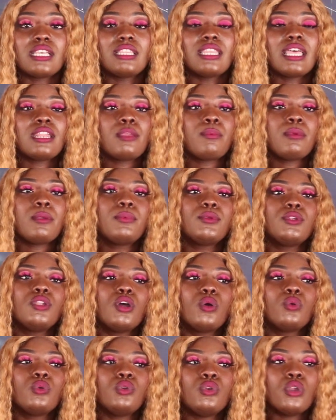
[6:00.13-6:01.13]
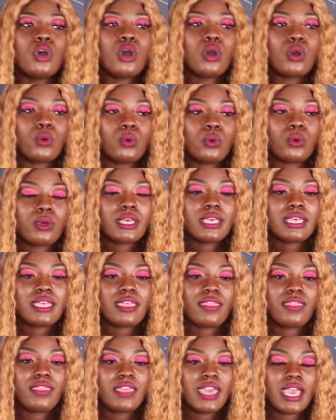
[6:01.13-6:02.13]
A lot of people don't know
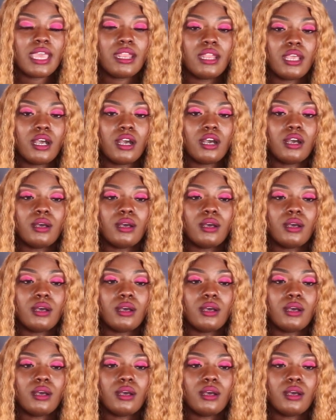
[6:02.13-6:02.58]
that